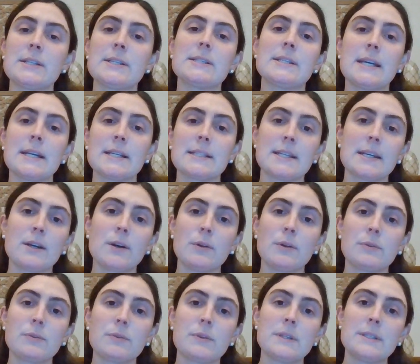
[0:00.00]
to see as I go
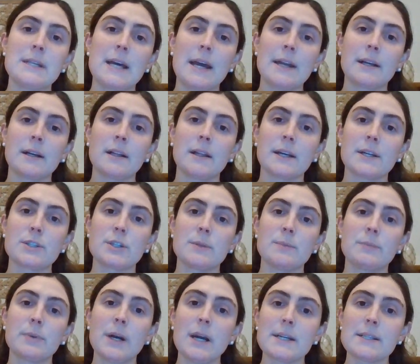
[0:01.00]
through the data collection
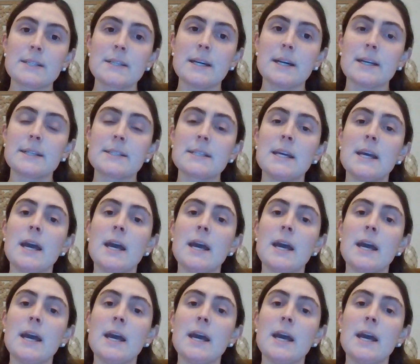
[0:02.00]
process